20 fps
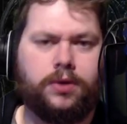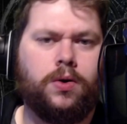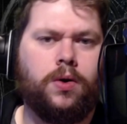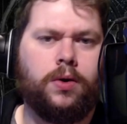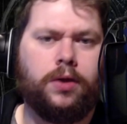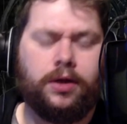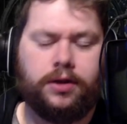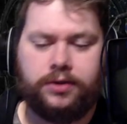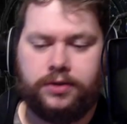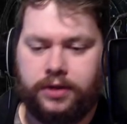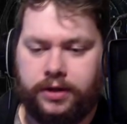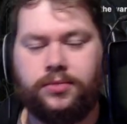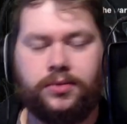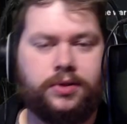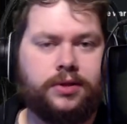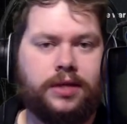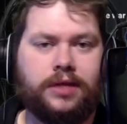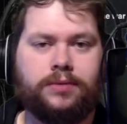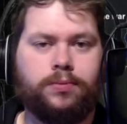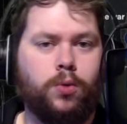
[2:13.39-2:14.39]
hold on a
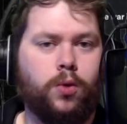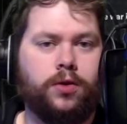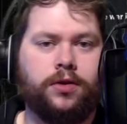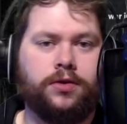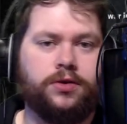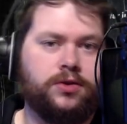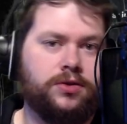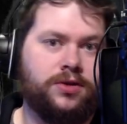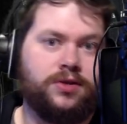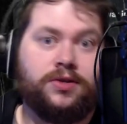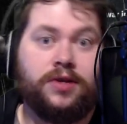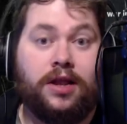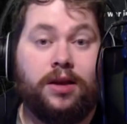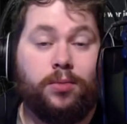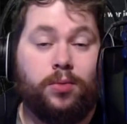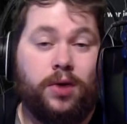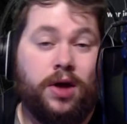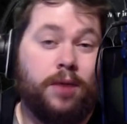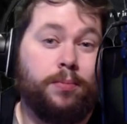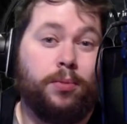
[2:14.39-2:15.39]
sec, that's more than just a,
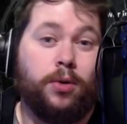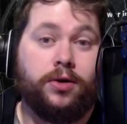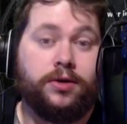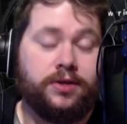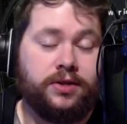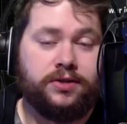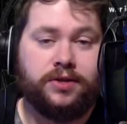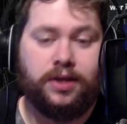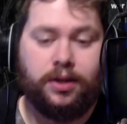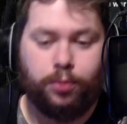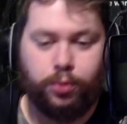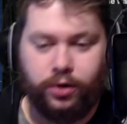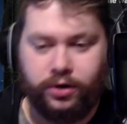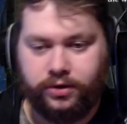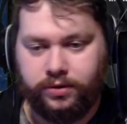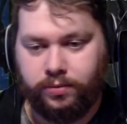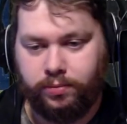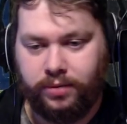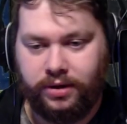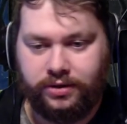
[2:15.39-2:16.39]
celebra- a birthday
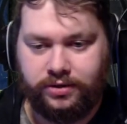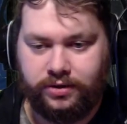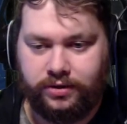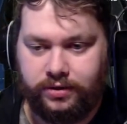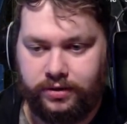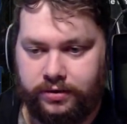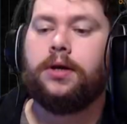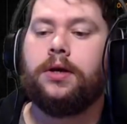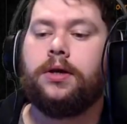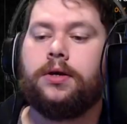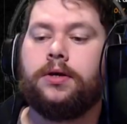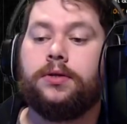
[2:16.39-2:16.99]
celebration, basically.